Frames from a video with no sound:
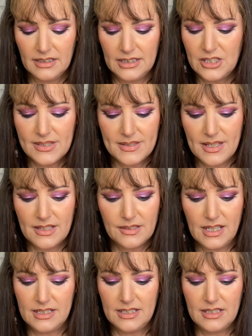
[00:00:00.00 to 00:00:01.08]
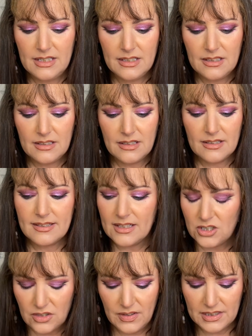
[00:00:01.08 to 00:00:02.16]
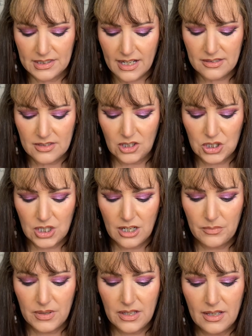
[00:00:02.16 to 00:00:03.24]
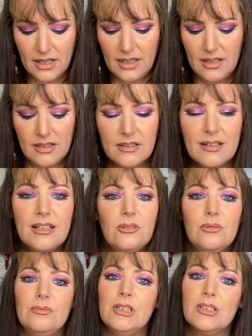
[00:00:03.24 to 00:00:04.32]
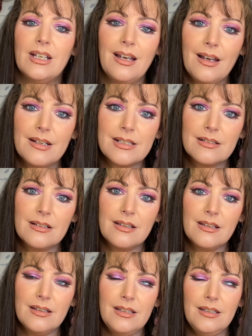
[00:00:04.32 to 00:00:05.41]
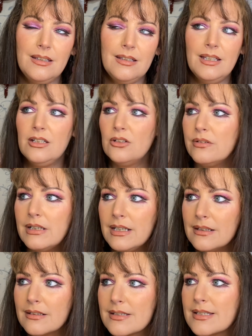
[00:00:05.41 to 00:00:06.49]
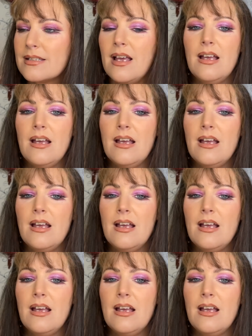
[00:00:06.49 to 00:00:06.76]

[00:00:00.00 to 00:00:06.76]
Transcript: I just think they did such a fantastic job. And I don't look at the ingredients.